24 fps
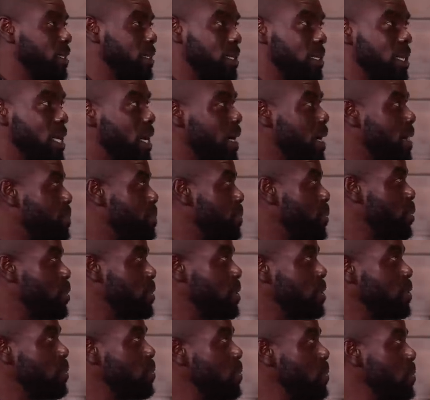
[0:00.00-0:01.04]

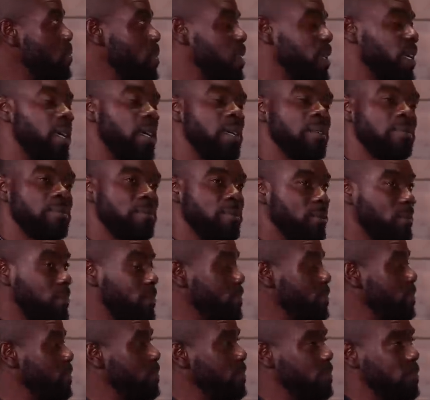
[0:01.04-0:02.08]
Snagapus, who?
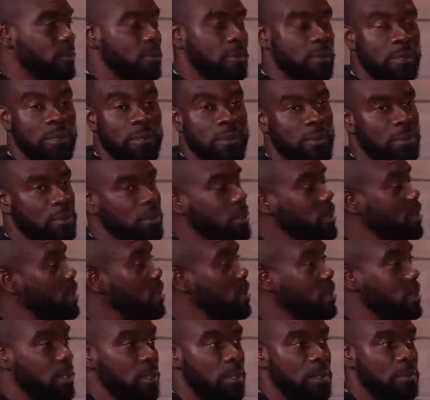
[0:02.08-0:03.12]
Who shocking vibes?
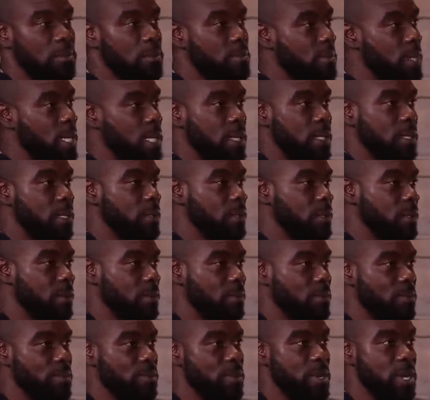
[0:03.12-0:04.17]
Everybody,
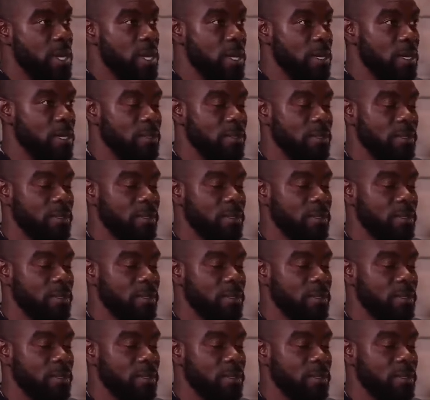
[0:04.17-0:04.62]
bruh.